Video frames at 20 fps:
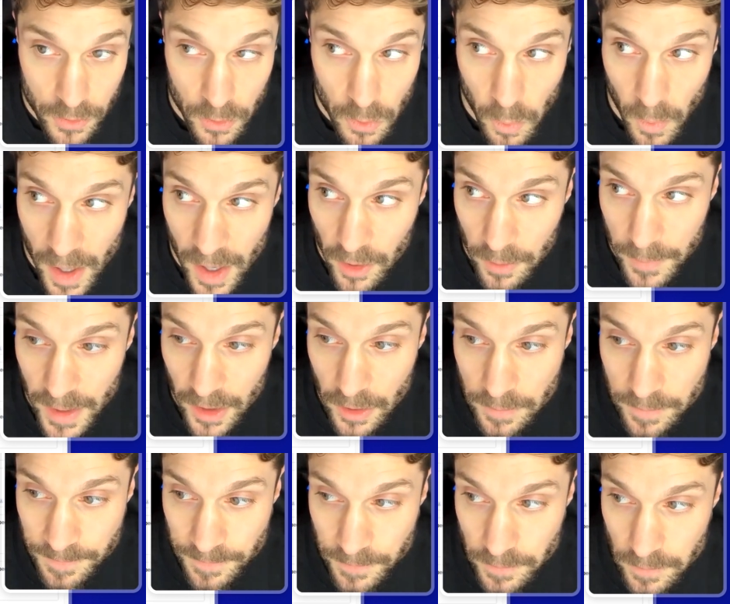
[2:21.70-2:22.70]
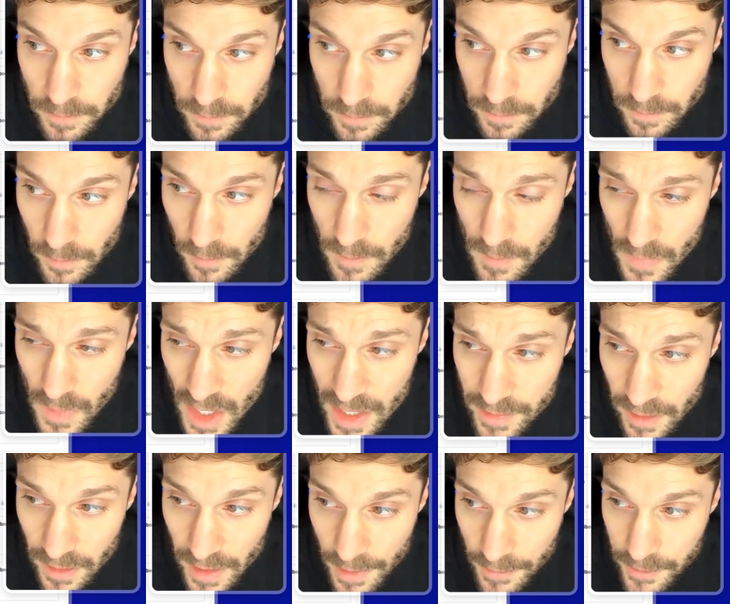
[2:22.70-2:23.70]
through Wildmail.
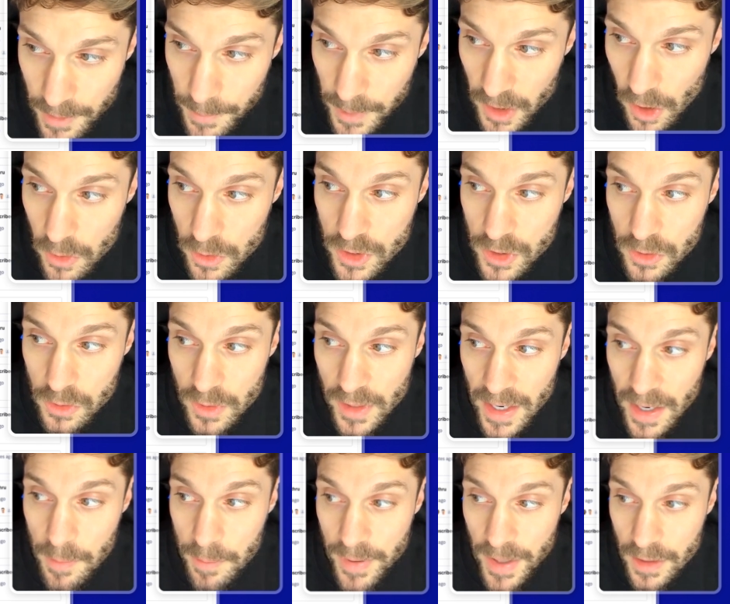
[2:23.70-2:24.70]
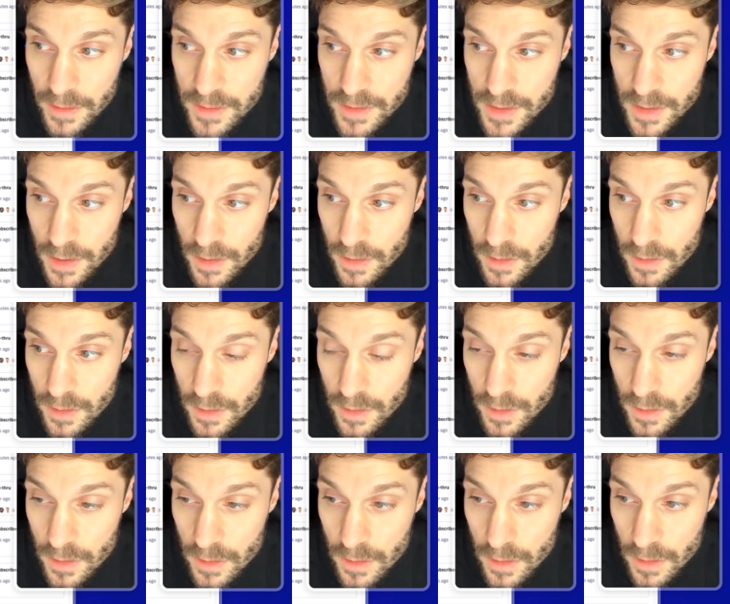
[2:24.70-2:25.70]
On the left, I'm going to go to campaigns.
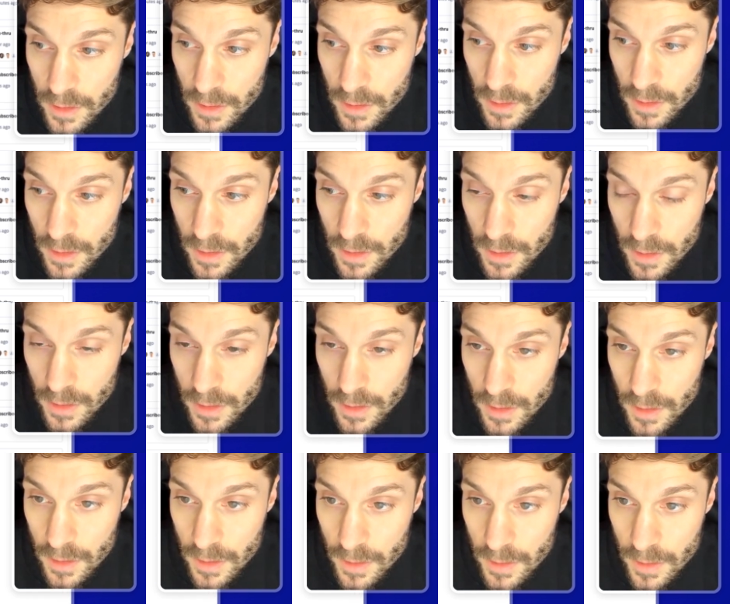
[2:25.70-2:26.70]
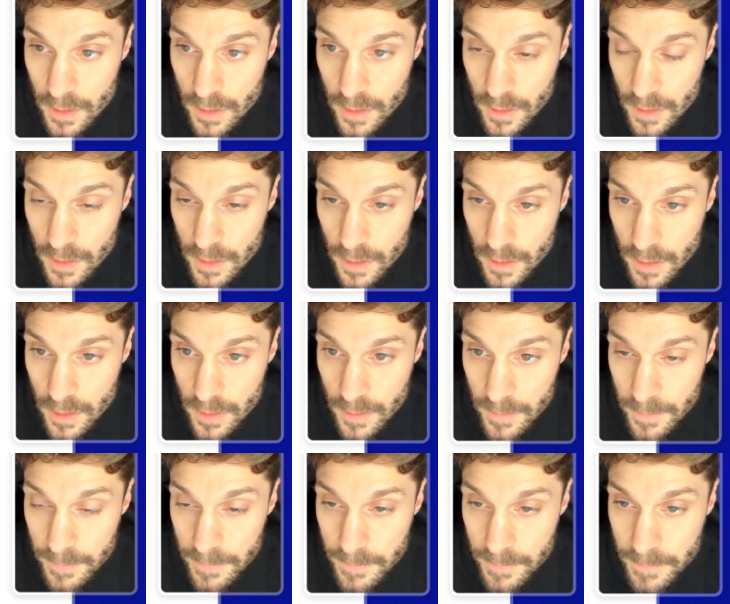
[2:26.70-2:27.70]

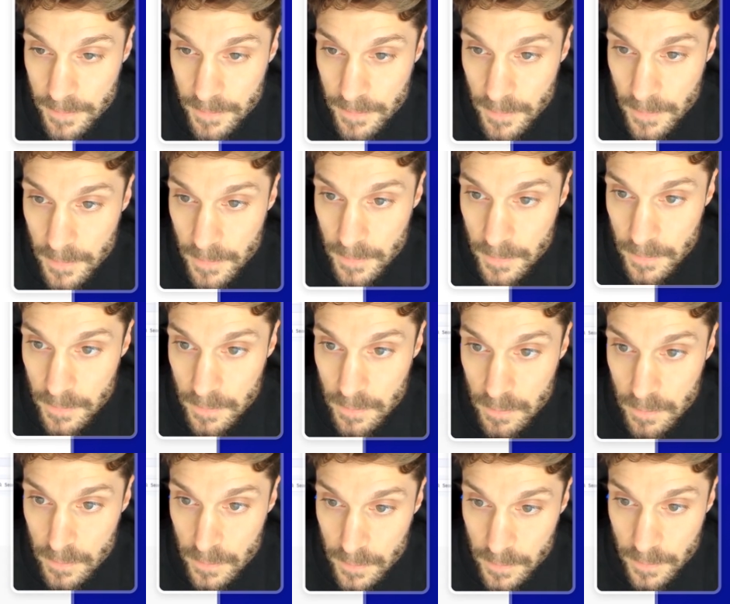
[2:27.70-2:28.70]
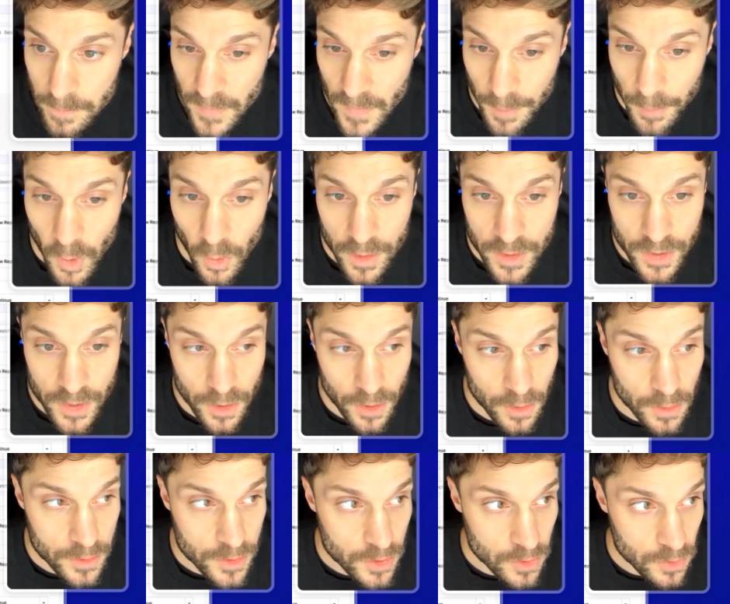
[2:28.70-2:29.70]
I'm going to
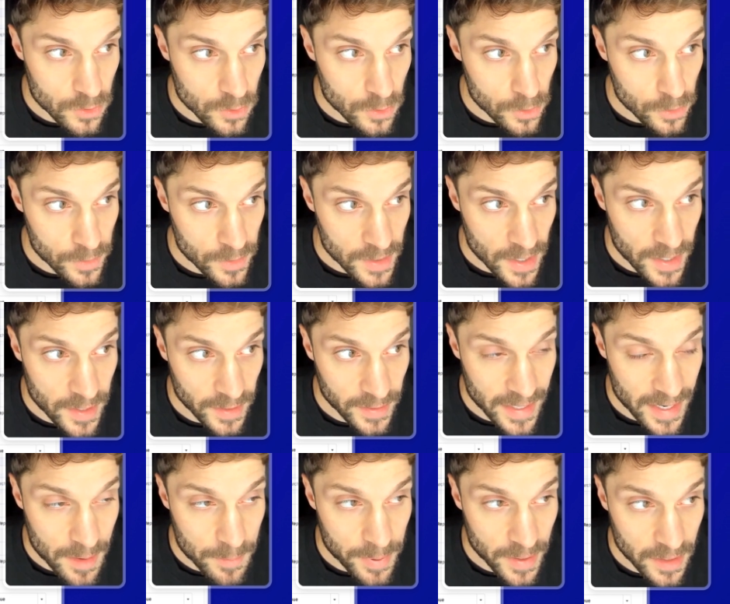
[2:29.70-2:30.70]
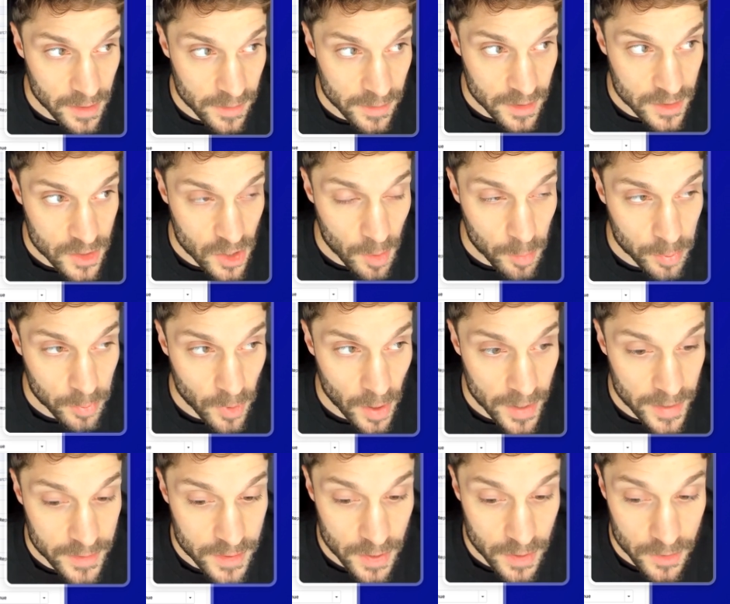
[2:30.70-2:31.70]
go to create a campaign in the top
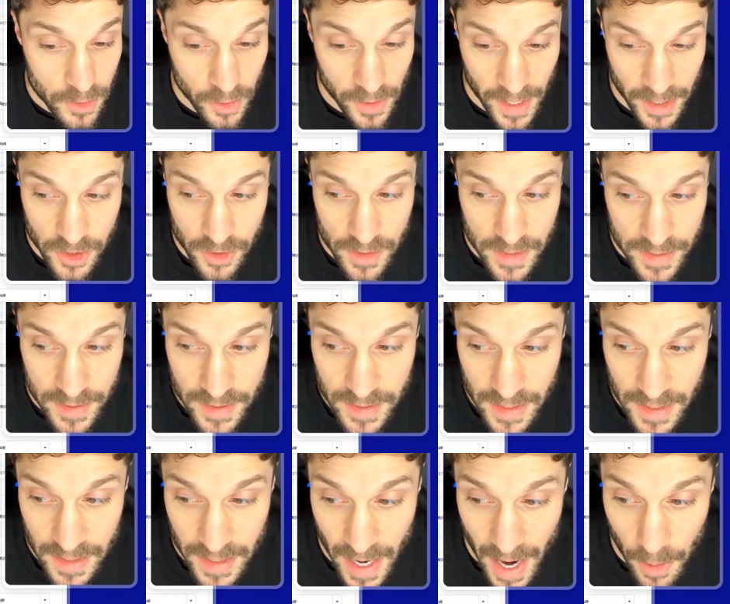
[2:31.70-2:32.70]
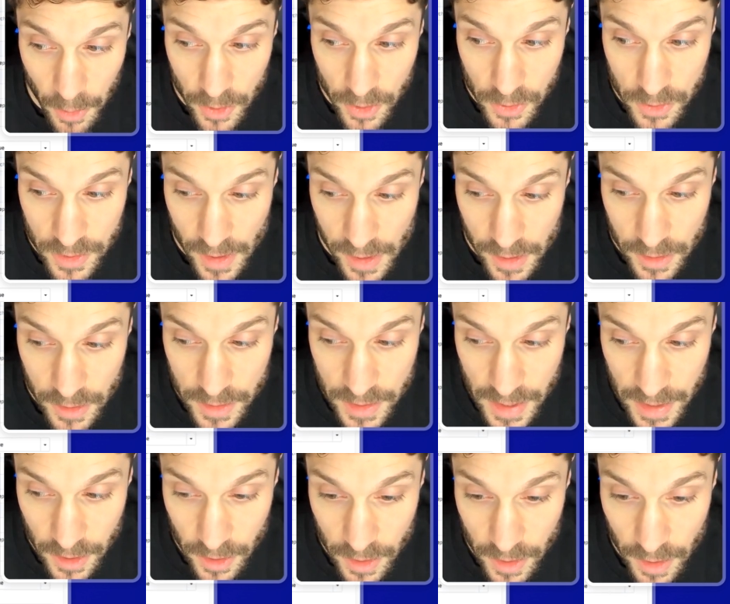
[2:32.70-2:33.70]
right. You can actually see our
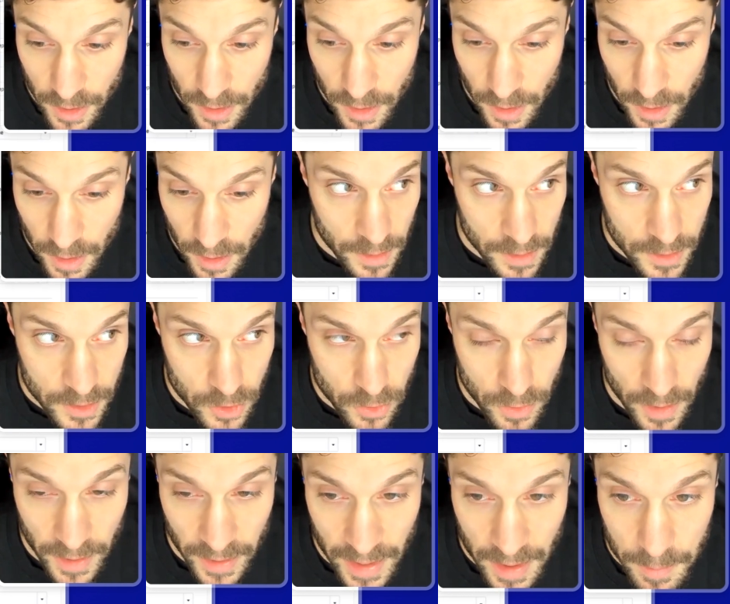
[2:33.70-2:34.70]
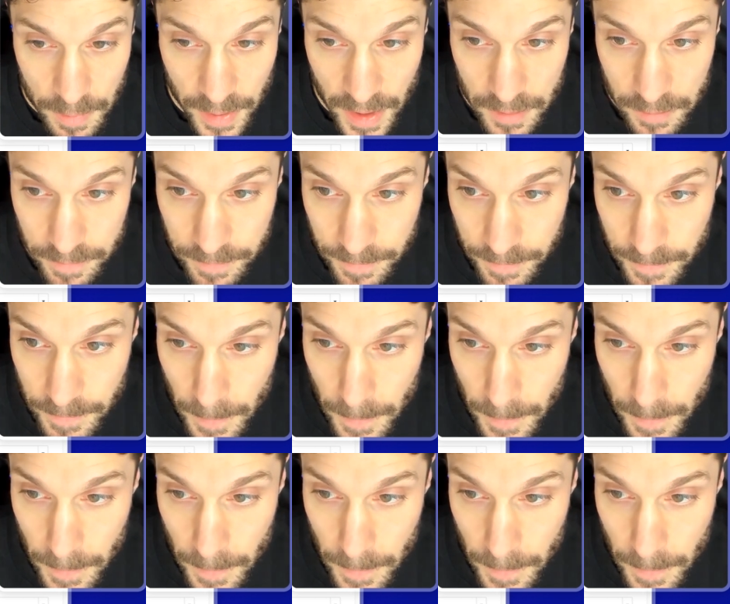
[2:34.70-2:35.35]
newsletters here and create a campaign.